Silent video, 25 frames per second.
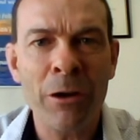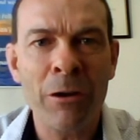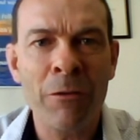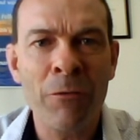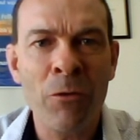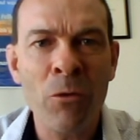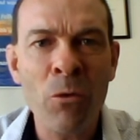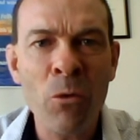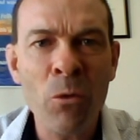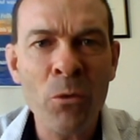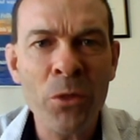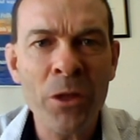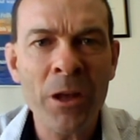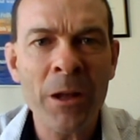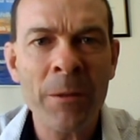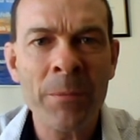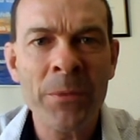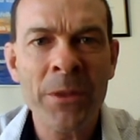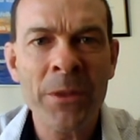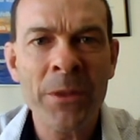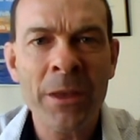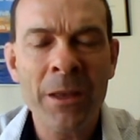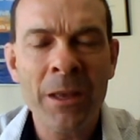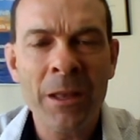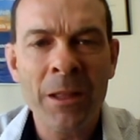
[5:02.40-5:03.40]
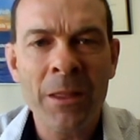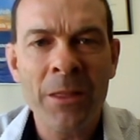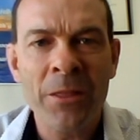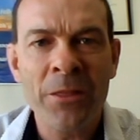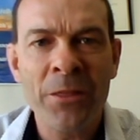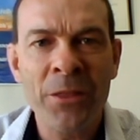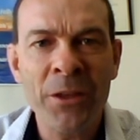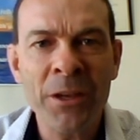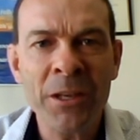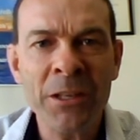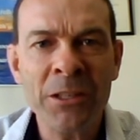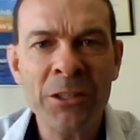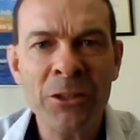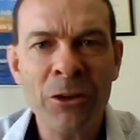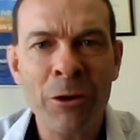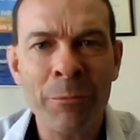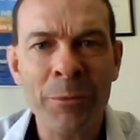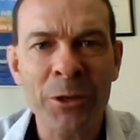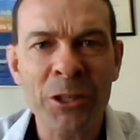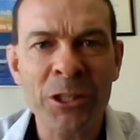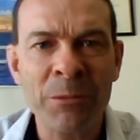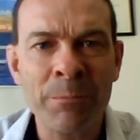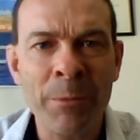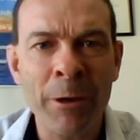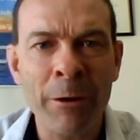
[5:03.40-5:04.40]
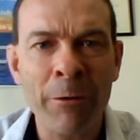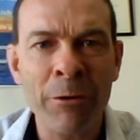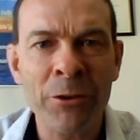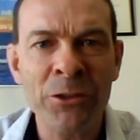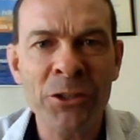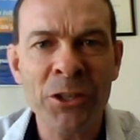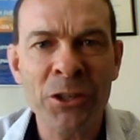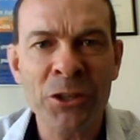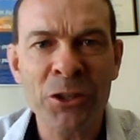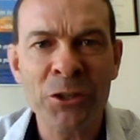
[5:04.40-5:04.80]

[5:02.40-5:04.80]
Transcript: of all the things that I'm experiencing,